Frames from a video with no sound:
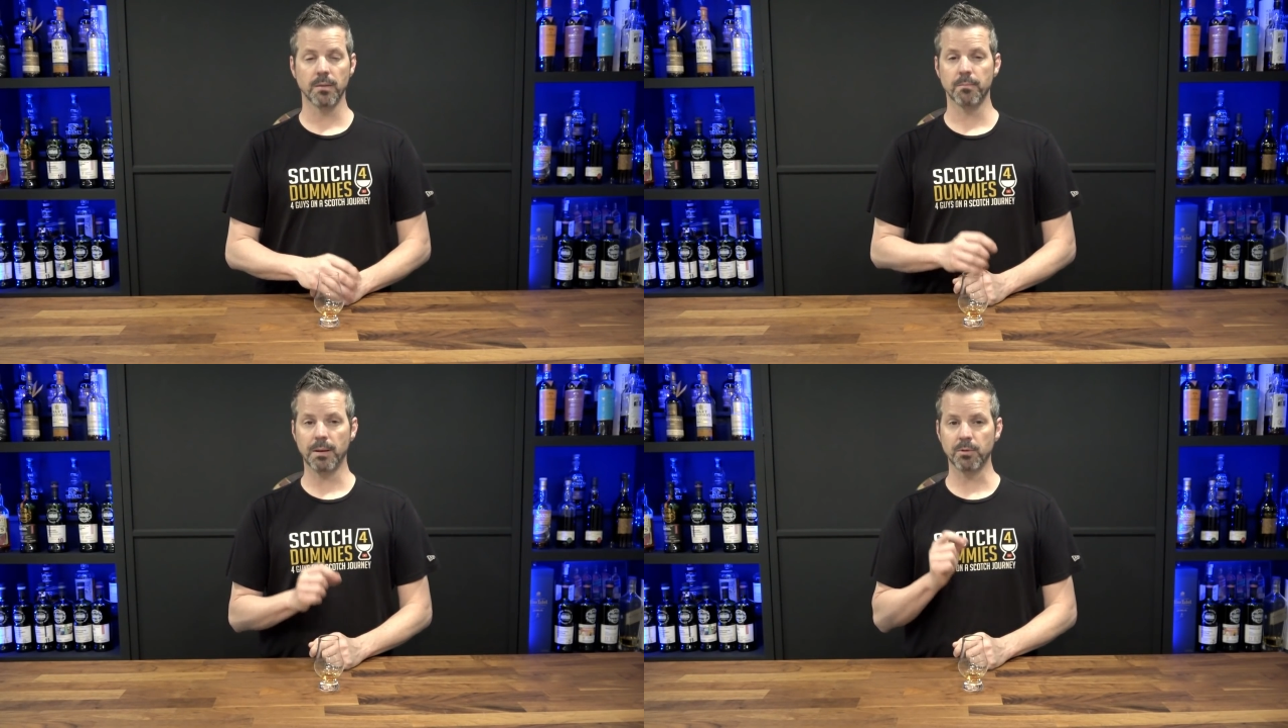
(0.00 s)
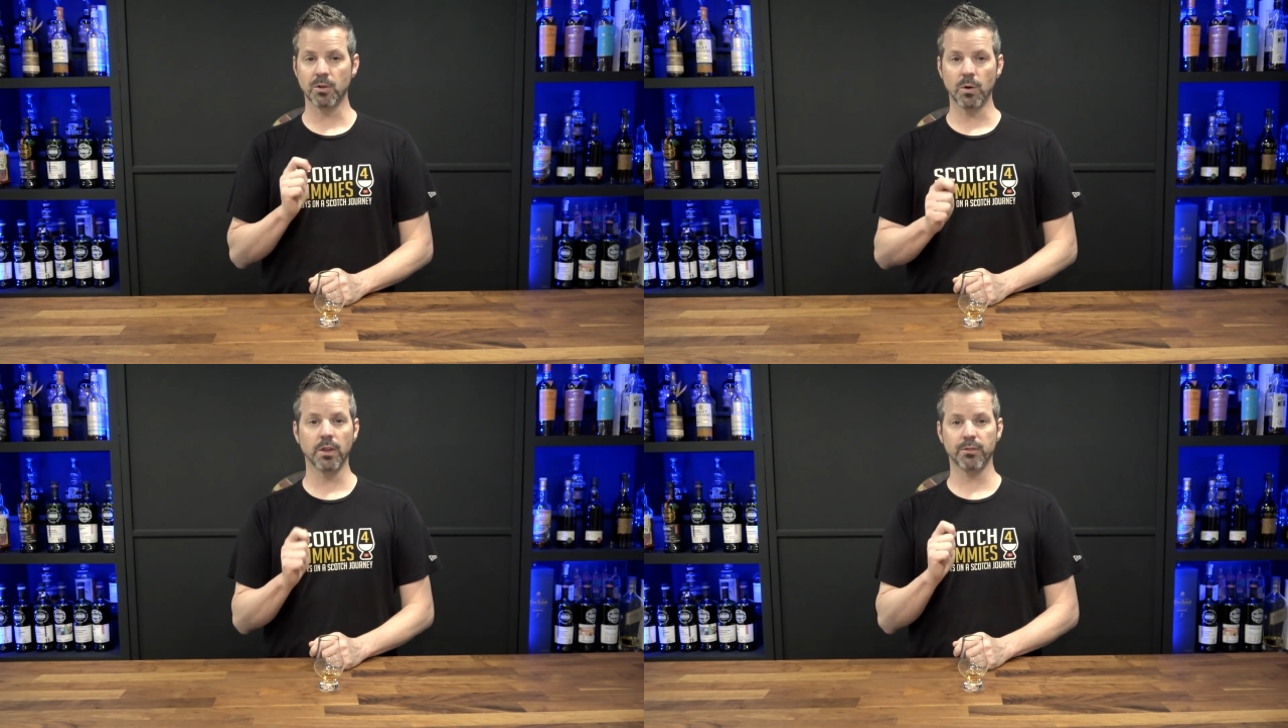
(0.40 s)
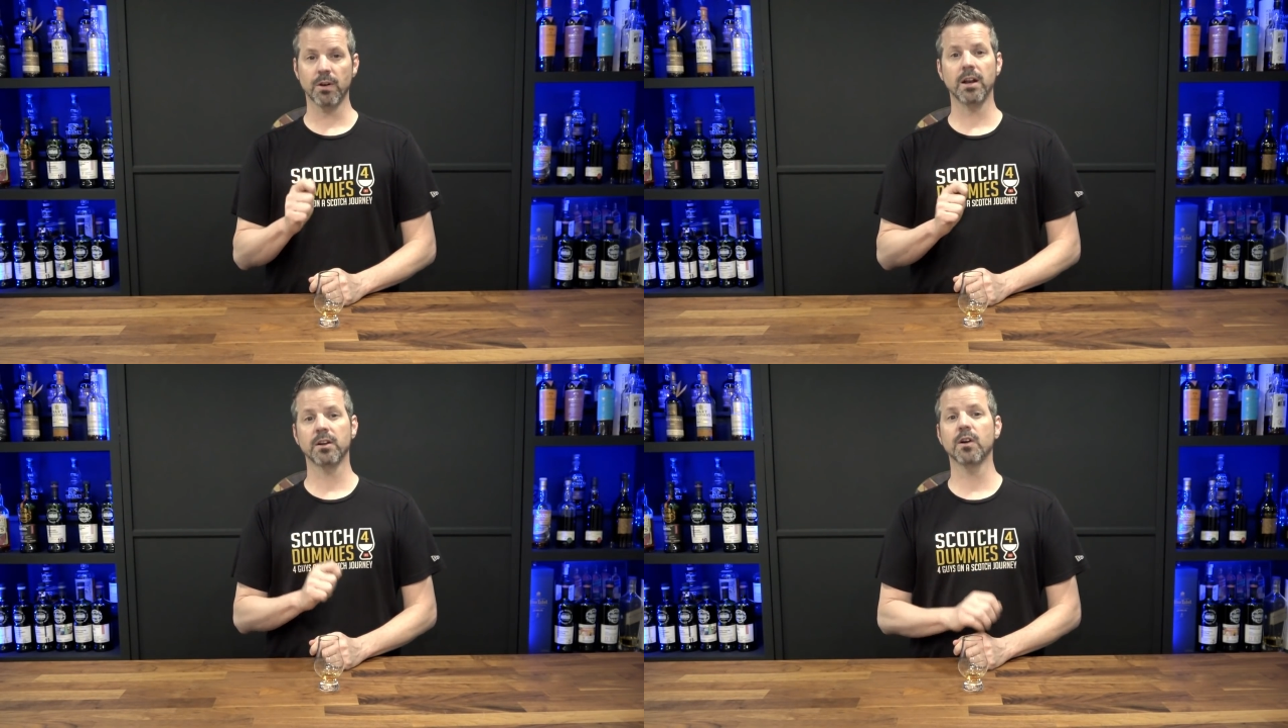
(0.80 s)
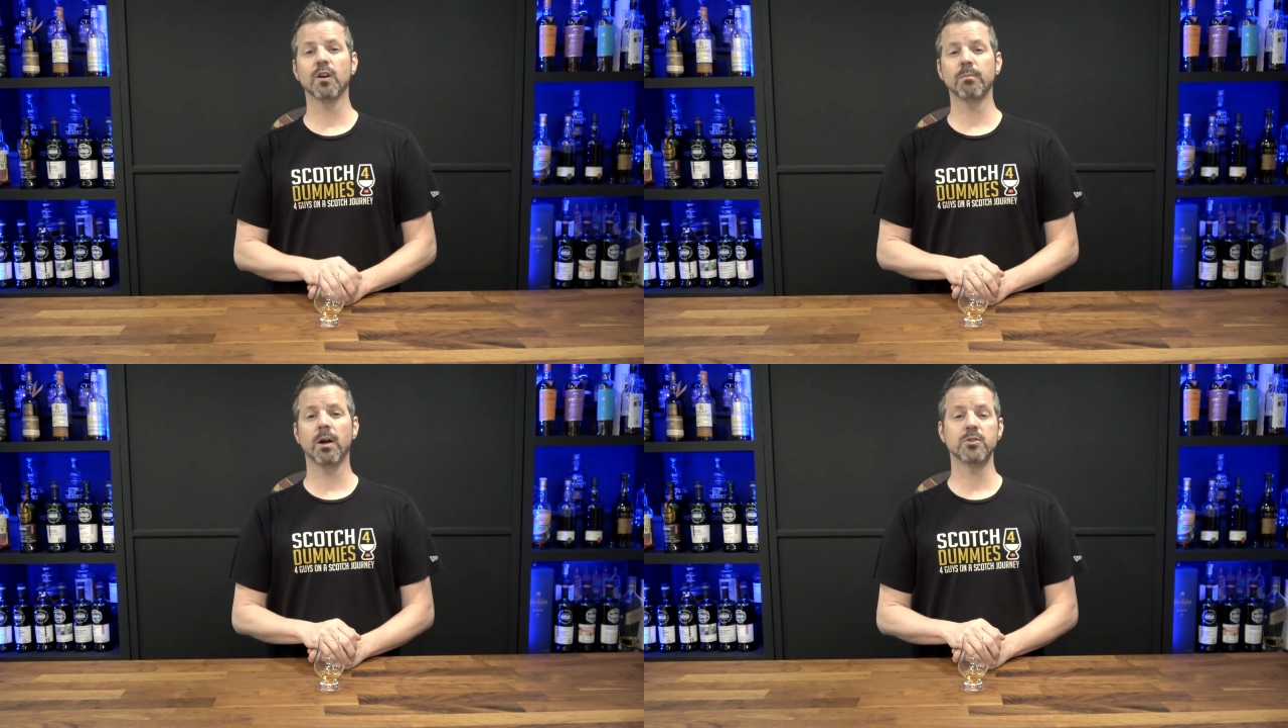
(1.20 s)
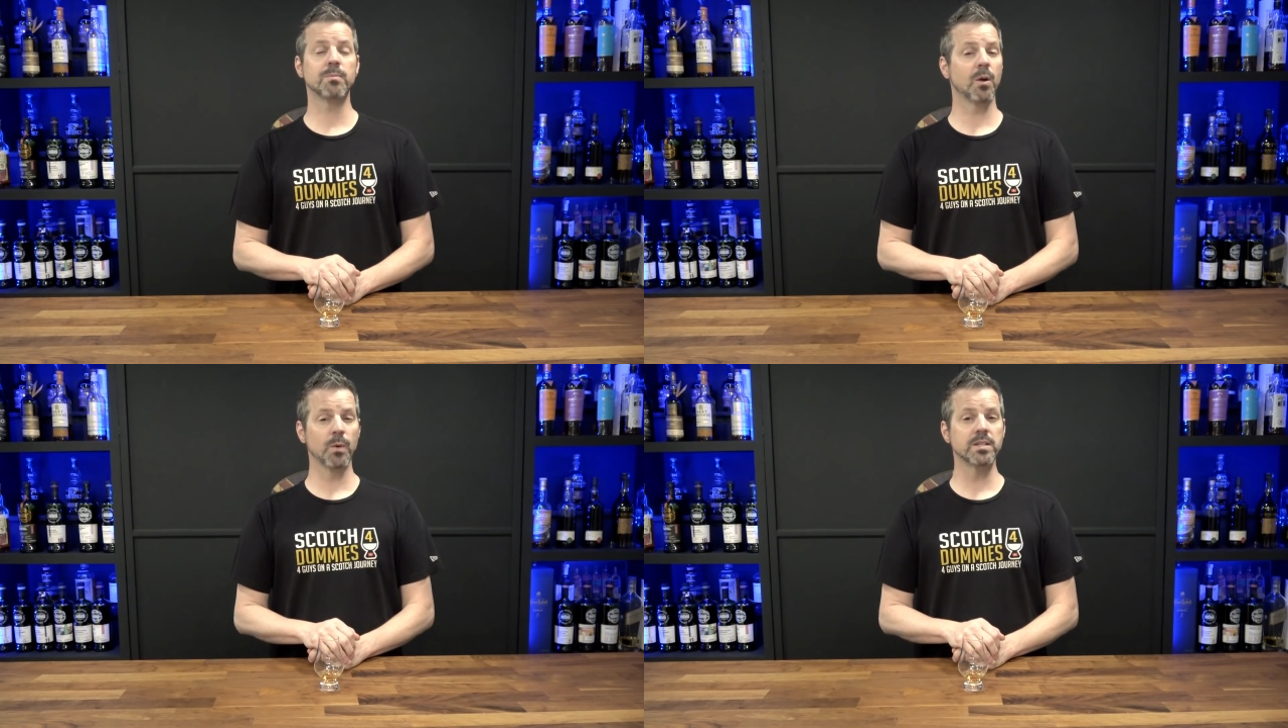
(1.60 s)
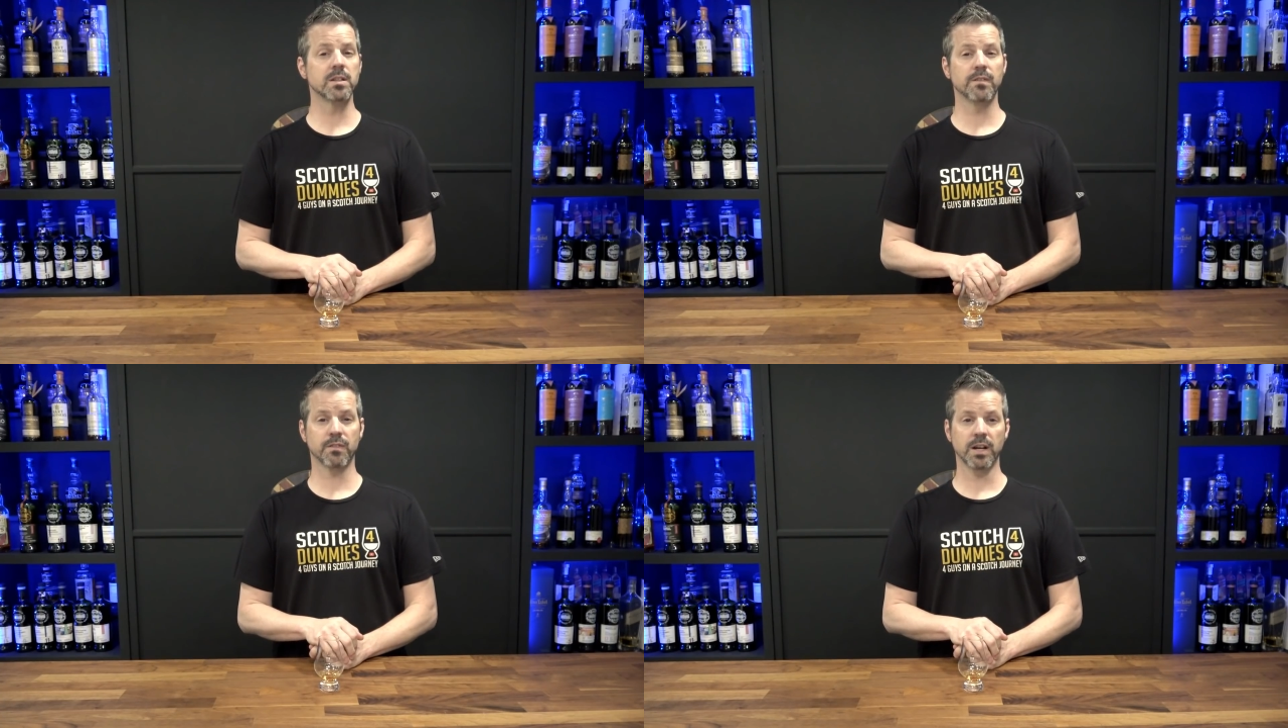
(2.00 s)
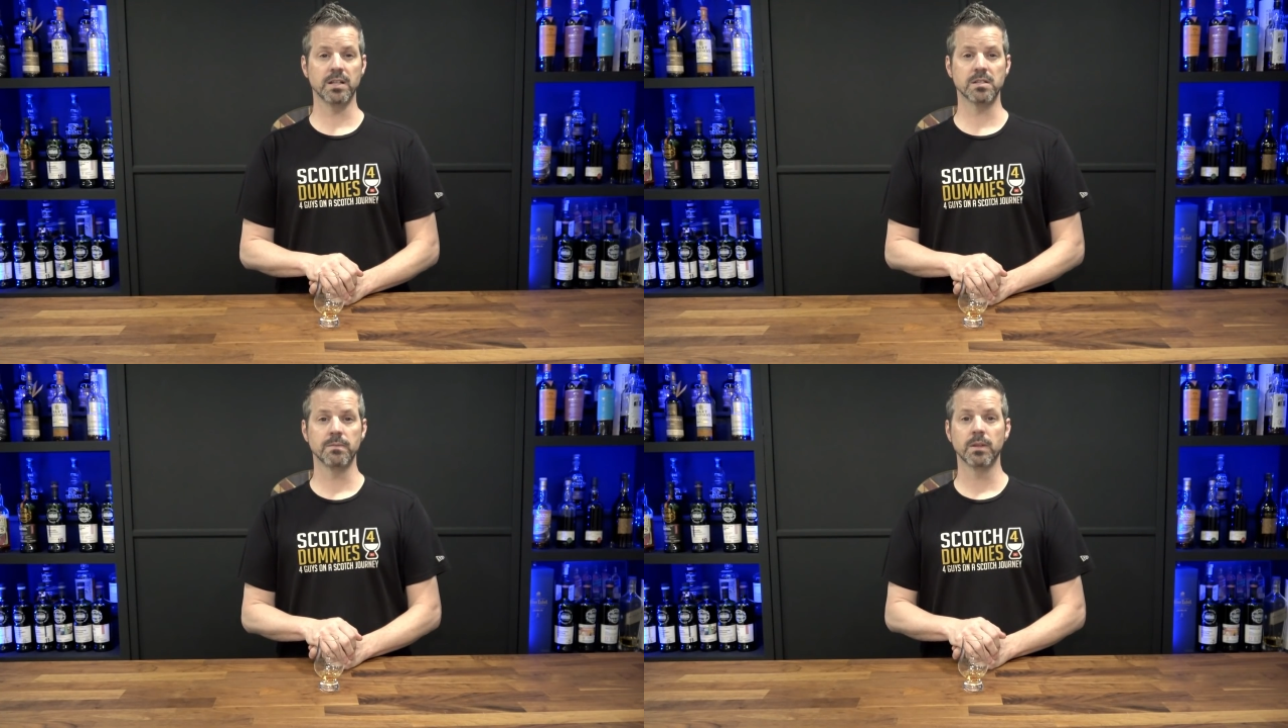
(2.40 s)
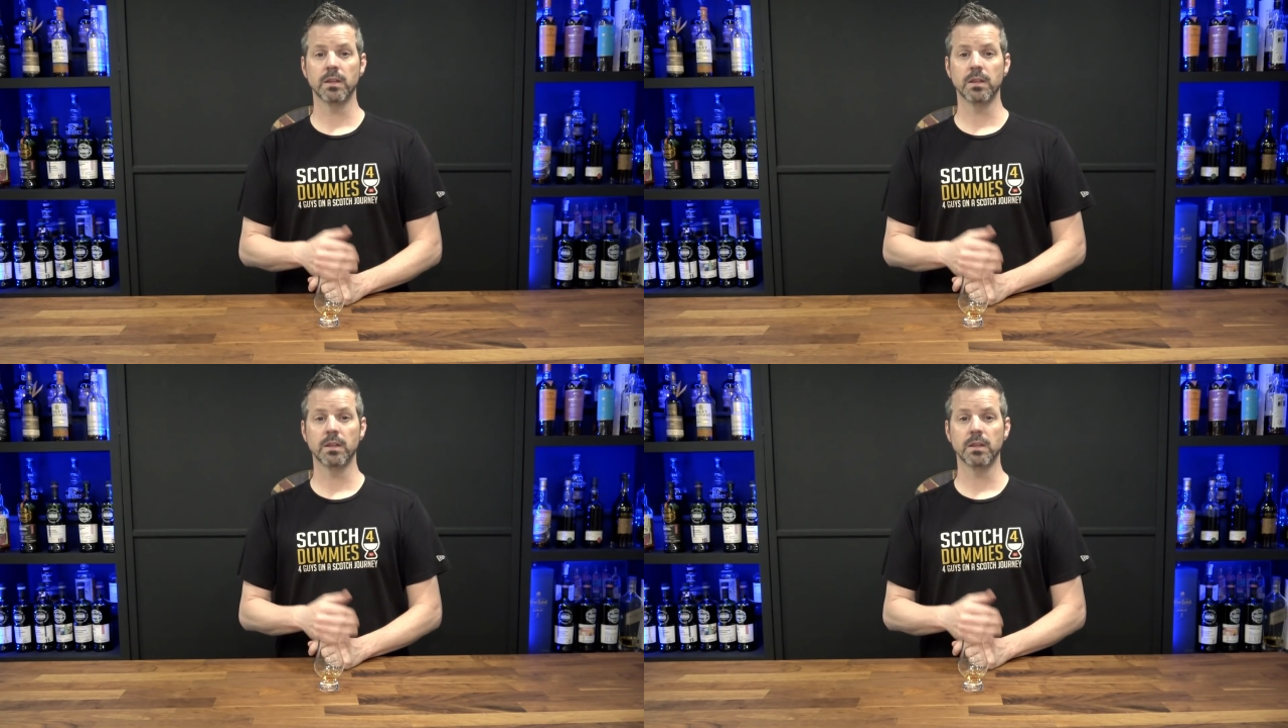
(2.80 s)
But I'm going to throw out a curveball to my whiskey friends